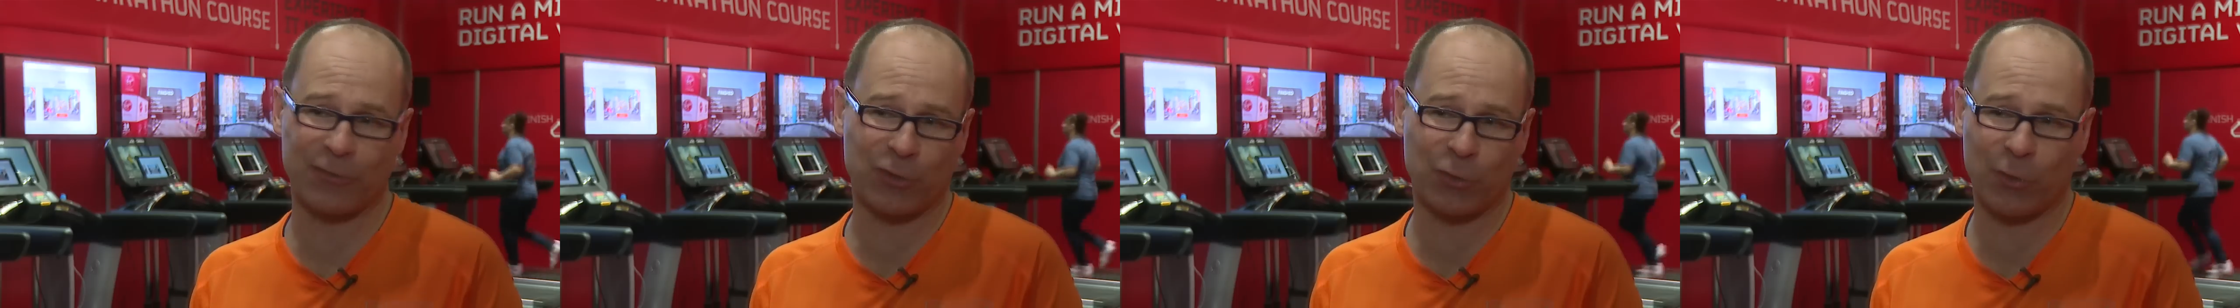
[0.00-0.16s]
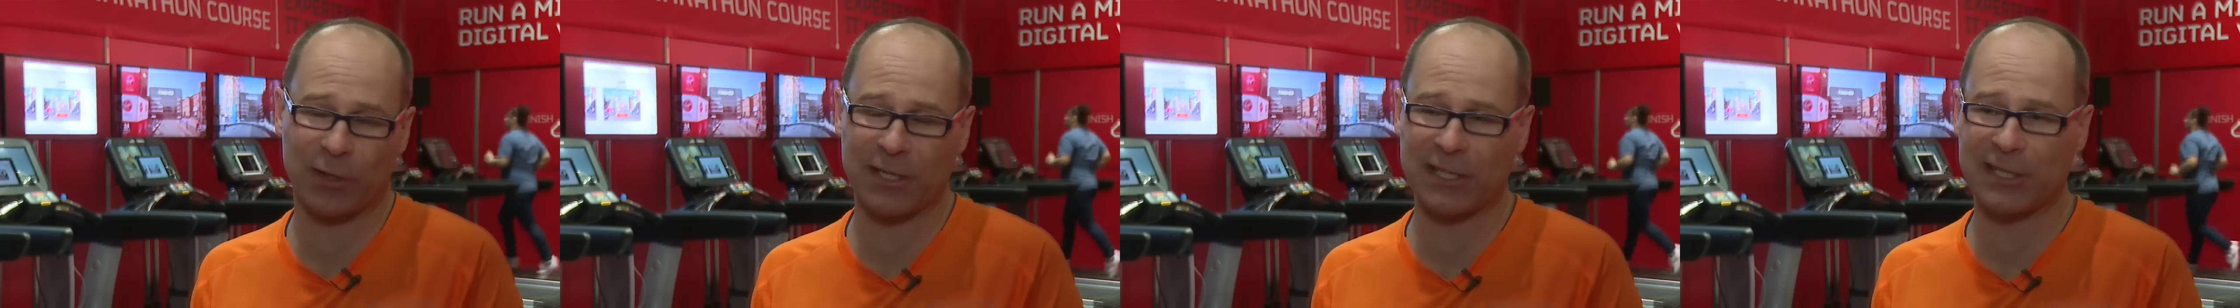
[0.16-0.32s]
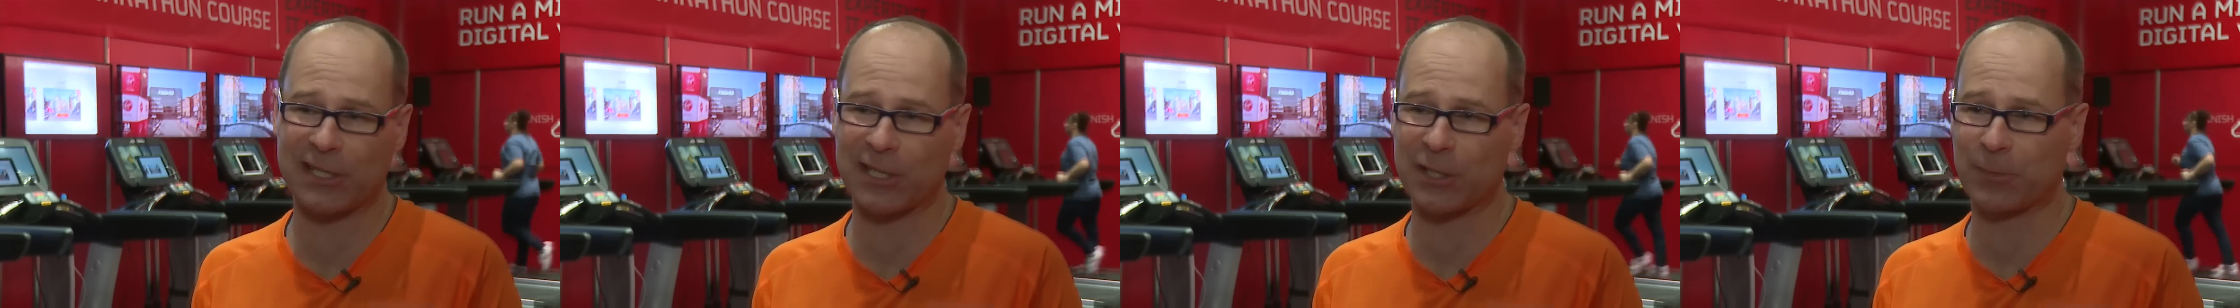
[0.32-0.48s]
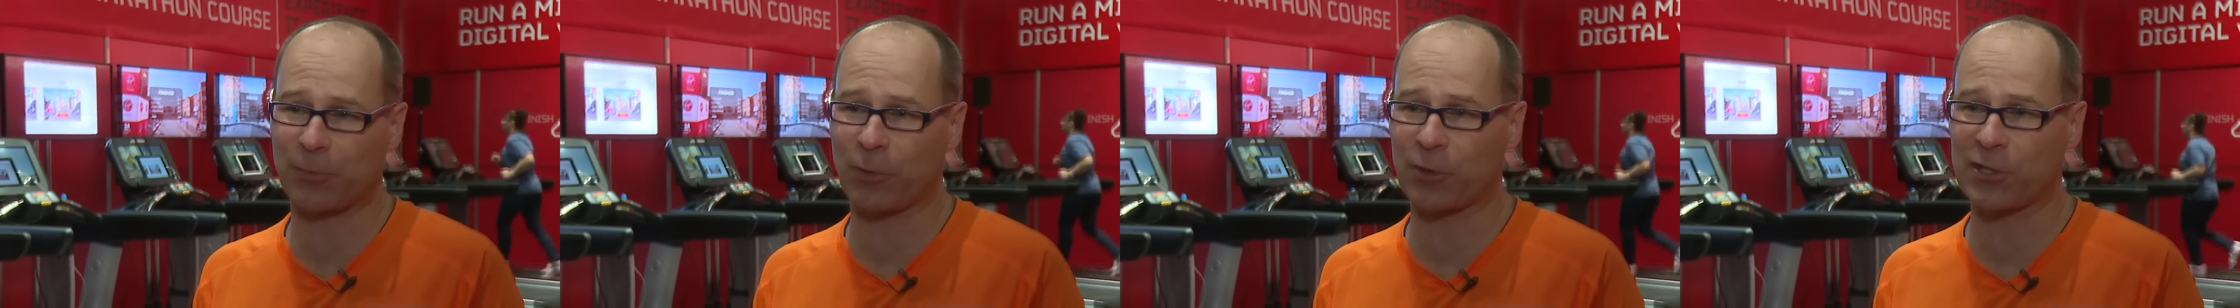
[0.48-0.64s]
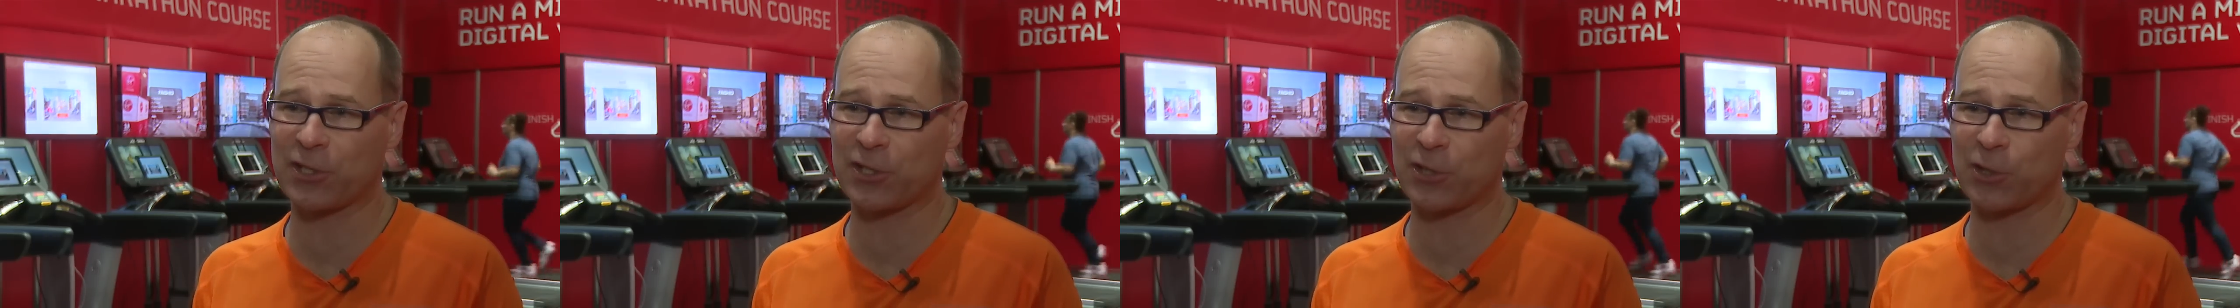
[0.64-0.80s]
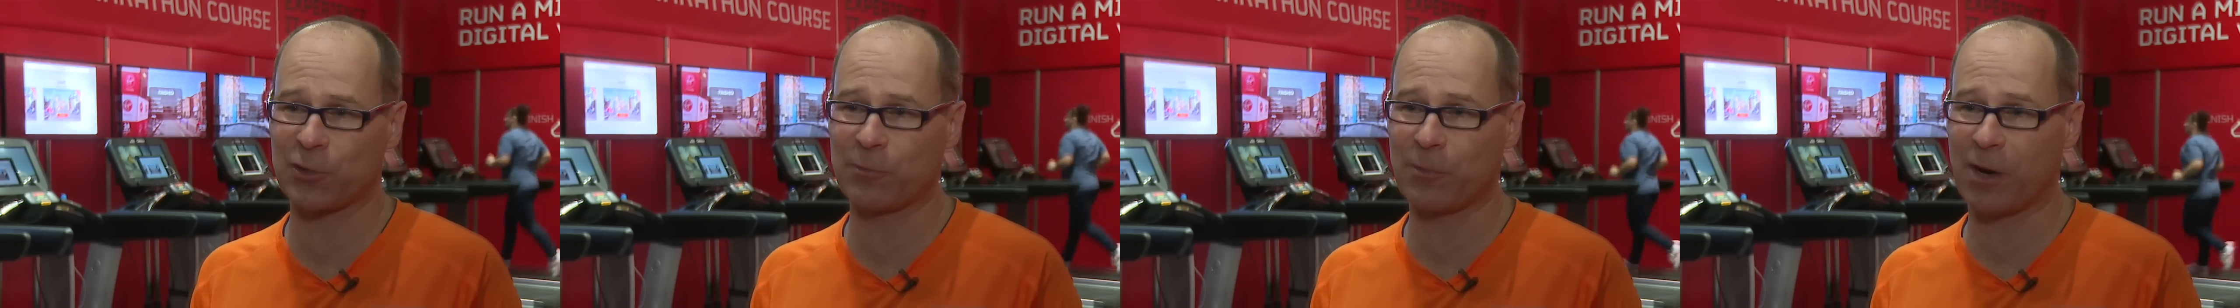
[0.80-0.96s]
of
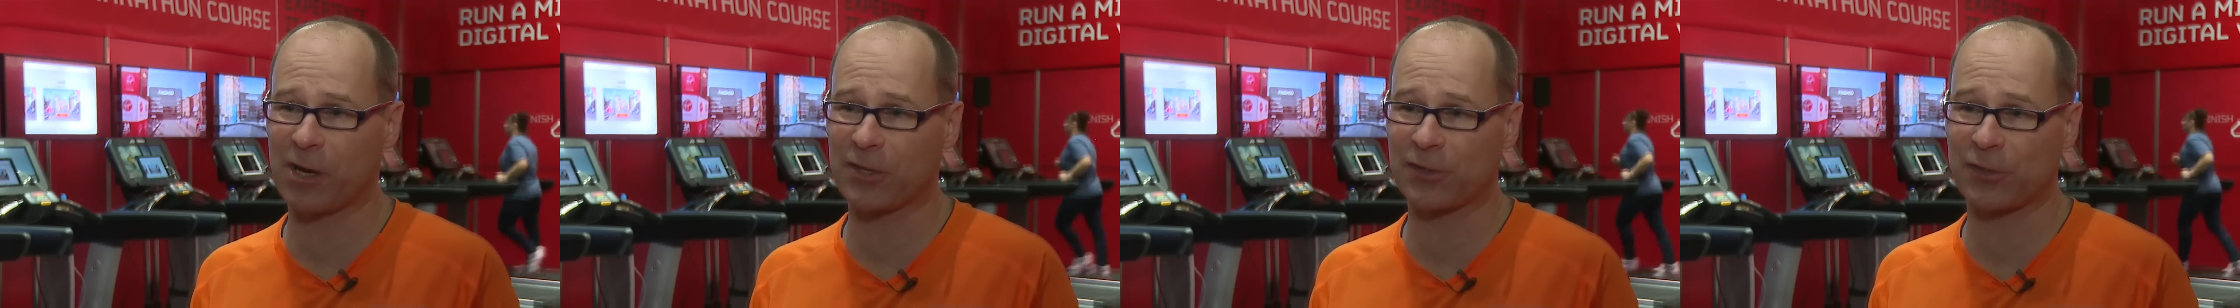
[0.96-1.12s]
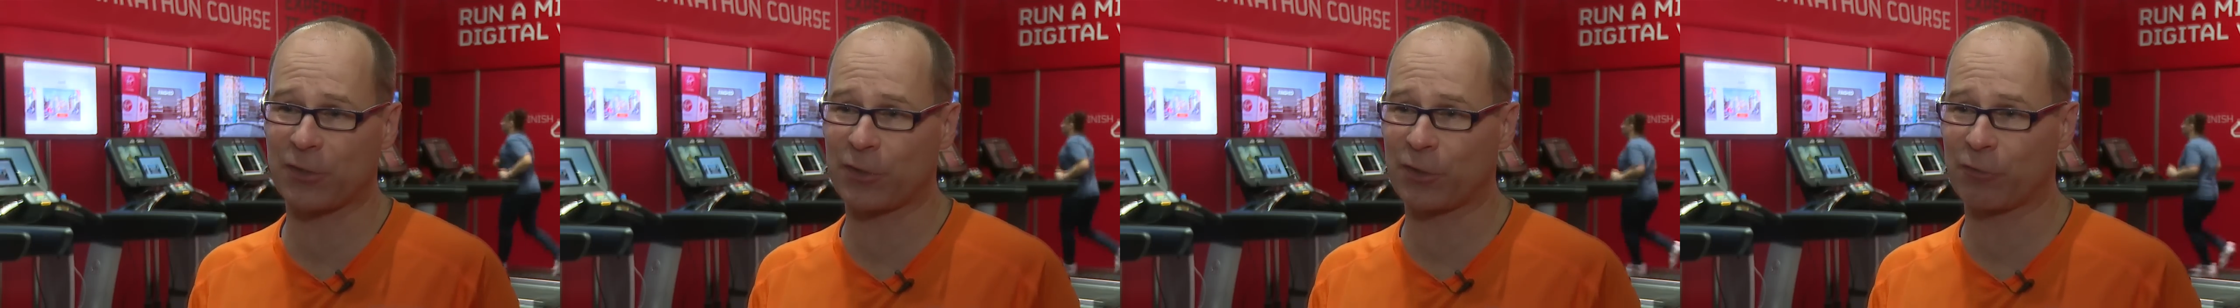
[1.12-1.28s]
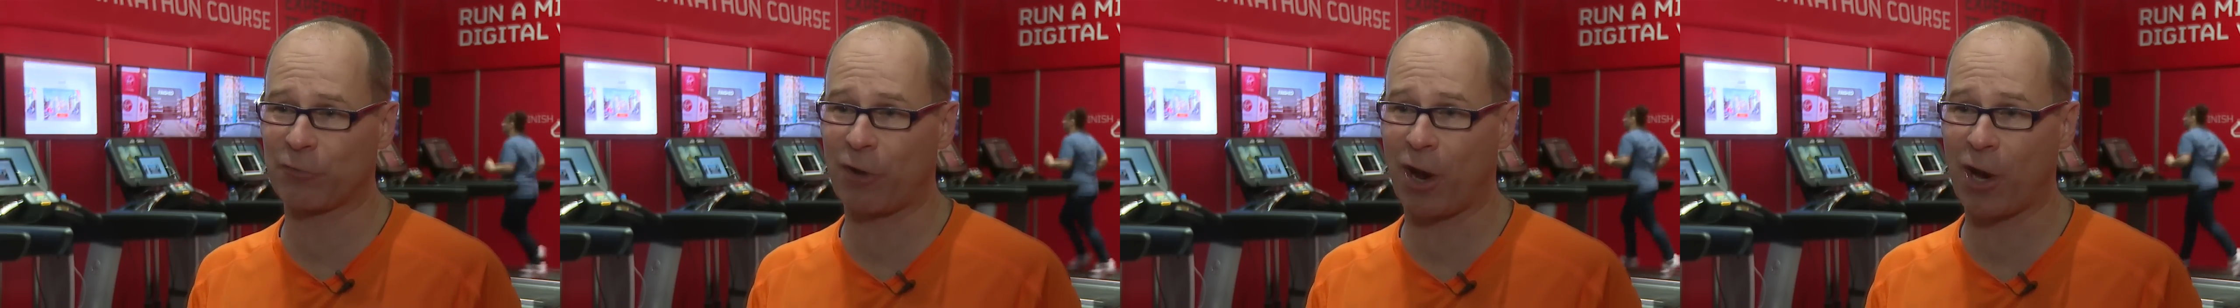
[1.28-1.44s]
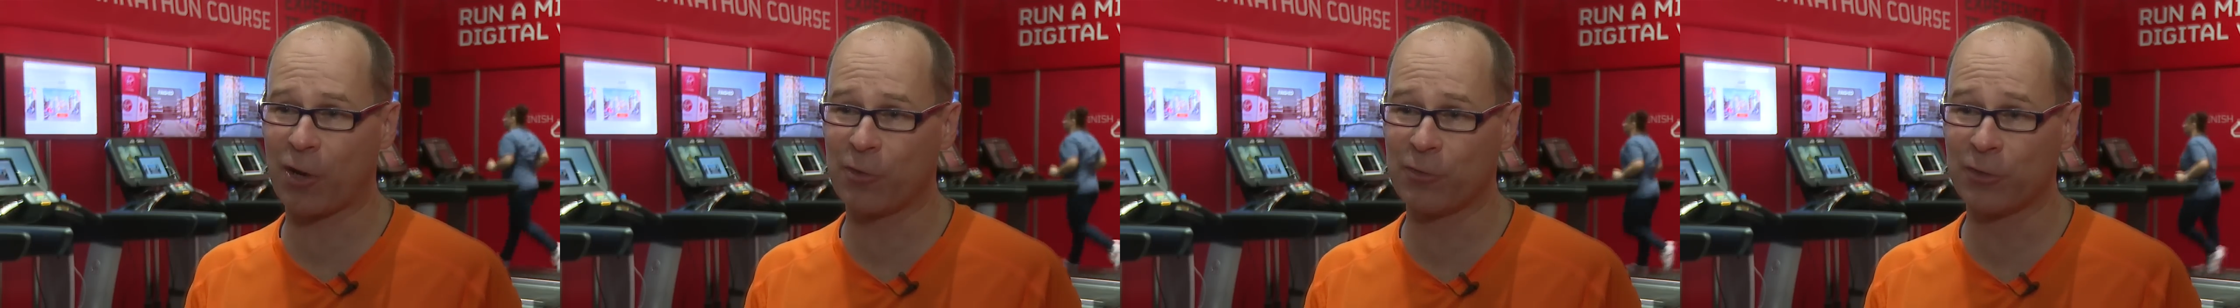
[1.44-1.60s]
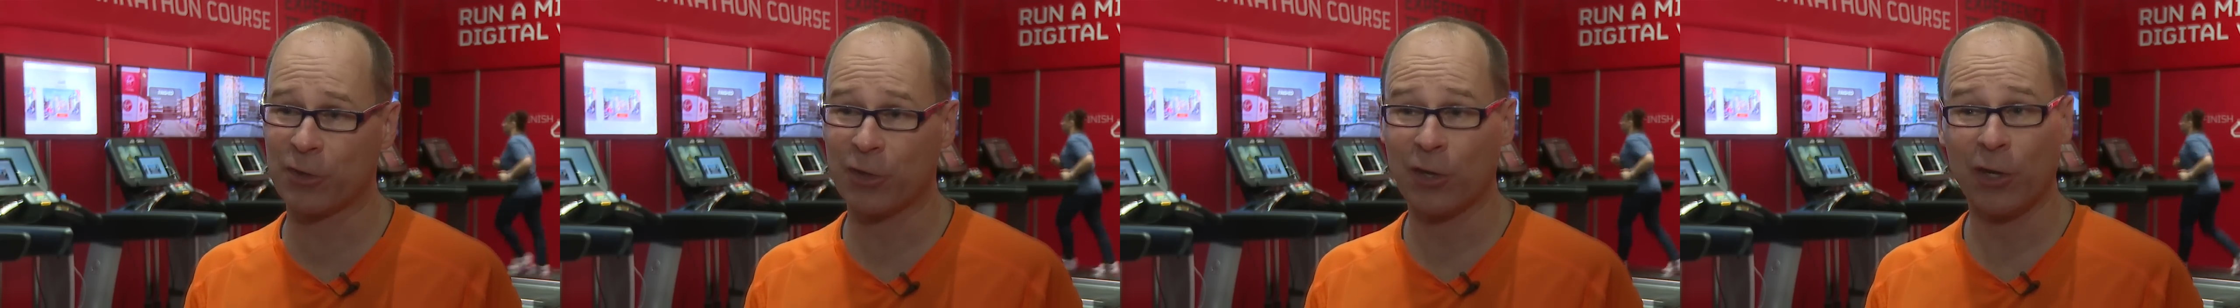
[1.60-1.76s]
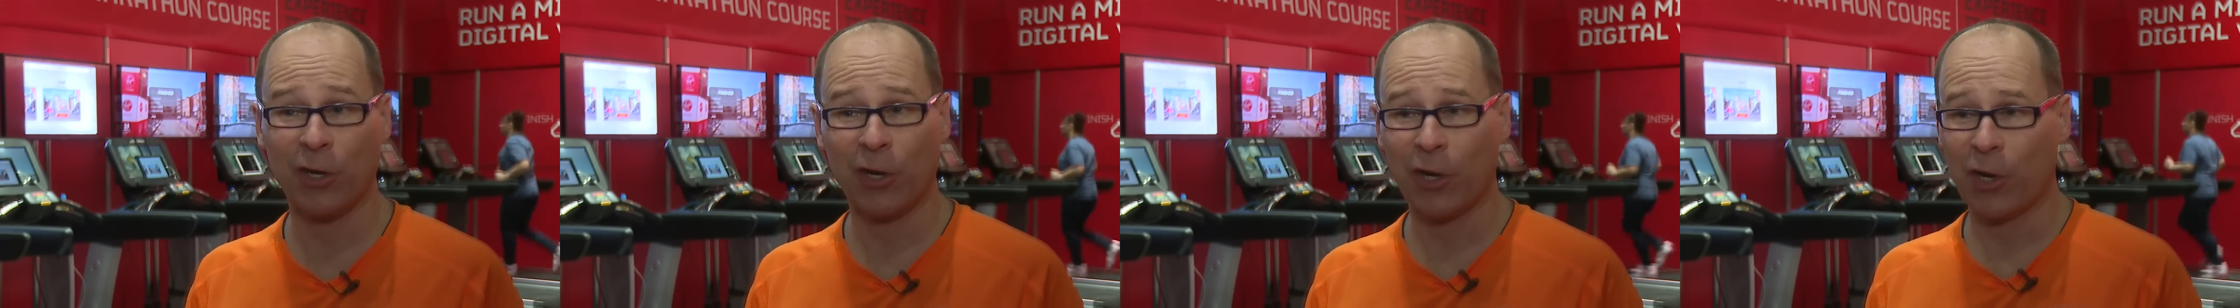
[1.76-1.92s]
26.2 miles on the road,